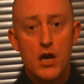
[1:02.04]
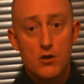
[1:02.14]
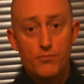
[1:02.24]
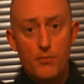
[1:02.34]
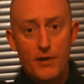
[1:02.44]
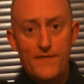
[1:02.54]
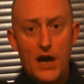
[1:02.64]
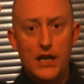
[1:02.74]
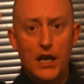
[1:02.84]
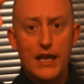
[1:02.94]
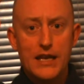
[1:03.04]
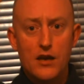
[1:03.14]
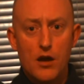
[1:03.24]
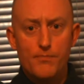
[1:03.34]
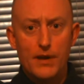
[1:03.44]
You'll probably find a
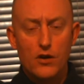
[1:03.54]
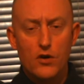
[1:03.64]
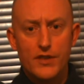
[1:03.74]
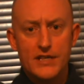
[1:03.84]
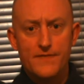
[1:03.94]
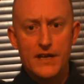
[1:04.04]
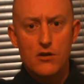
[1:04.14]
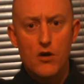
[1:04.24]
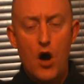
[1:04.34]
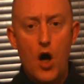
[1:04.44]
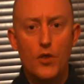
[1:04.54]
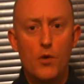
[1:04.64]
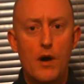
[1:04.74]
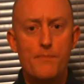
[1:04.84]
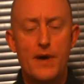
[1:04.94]
link below this video on
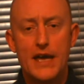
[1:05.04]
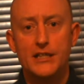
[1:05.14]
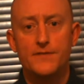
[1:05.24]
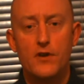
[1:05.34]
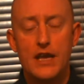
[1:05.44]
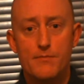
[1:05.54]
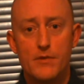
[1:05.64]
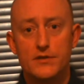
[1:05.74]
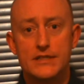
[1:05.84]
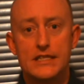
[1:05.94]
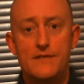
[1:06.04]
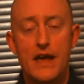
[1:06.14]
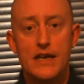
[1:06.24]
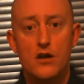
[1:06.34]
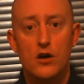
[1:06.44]
the webpage
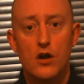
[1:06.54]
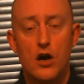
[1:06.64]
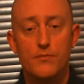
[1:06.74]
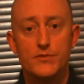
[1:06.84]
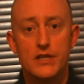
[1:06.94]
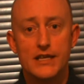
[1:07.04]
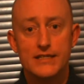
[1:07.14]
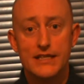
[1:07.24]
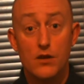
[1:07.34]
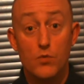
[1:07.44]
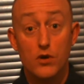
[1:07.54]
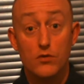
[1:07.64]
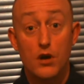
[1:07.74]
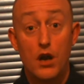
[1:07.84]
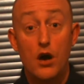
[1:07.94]
freehypnosisevent.com so you can see the
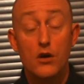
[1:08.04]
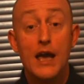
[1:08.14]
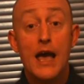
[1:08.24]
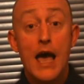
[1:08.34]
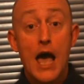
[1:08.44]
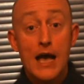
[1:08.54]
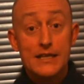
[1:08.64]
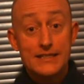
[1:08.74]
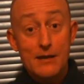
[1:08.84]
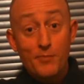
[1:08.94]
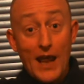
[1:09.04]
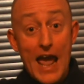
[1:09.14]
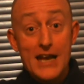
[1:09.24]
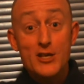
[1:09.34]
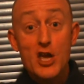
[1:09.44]
world clock. Simply
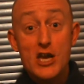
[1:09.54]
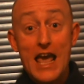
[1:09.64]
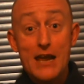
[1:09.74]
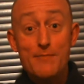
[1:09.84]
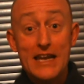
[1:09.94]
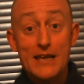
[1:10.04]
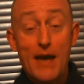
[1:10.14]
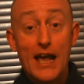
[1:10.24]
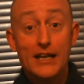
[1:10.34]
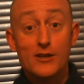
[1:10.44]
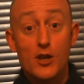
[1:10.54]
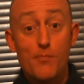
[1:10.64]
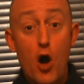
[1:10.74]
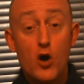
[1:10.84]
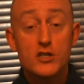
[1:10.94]
enter your name and email into the
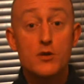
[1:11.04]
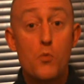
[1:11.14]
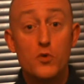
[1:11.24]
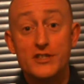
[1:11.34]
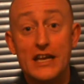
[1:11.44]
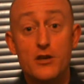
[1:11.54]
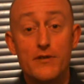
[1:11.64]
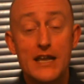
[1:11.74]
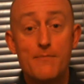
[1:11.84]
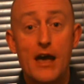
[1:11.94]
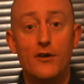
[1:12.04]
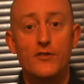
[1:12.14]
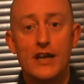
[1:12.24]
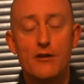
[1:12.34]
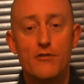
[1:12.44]
box. We'll send you an email
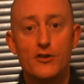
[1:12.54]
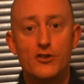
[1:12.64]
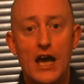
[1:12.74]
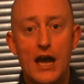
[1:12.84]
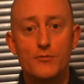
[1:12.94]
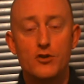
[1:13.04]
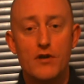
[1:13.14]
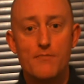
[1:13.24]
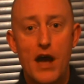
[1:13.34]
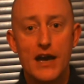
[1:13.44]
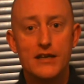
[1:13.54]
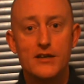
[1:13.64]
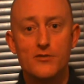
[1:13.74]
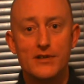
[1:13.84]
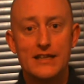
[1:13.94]
nearer the time to remind
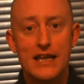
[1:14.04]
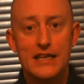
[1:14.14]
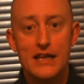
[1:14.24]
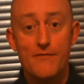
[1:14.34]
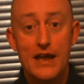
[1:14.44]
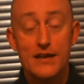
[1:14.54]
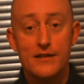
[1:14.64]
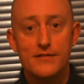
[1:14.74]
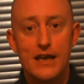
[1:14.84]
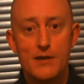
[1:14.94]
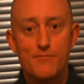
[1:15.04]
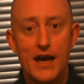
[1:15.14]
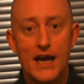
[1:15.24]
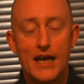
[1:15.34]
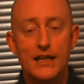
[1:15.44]
you to attend the event and take
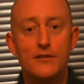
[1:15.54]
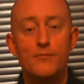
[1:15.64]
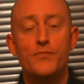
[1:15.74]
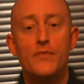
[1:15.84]
part.